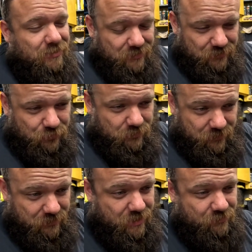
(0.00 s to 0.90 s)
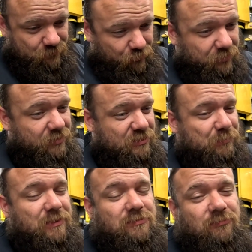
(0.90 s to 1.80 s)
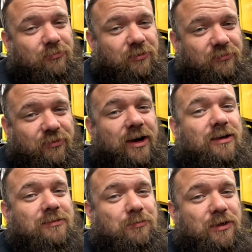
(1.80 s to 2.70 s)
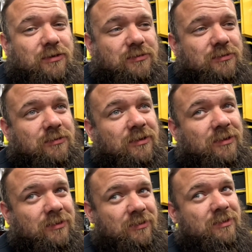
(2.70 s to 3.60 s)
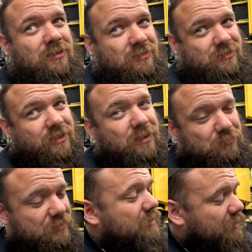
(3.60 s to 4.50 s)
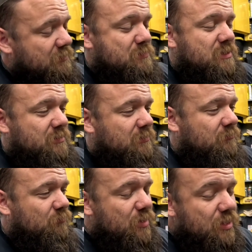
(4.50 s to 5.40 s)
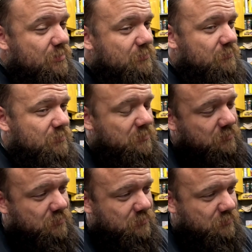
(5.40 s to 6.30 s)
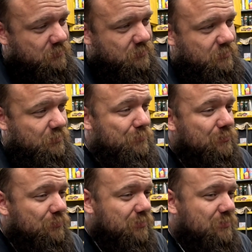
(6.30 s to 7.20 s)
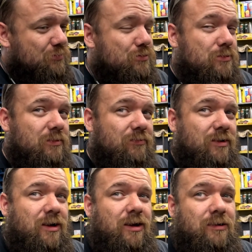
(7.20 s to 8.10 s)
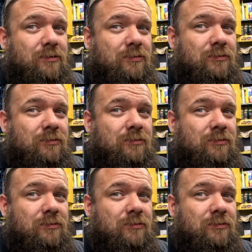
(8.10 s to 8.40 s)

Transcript: This truck has gotten really expensive really fast, because I kept telling myself, well, It'd be really cool if it had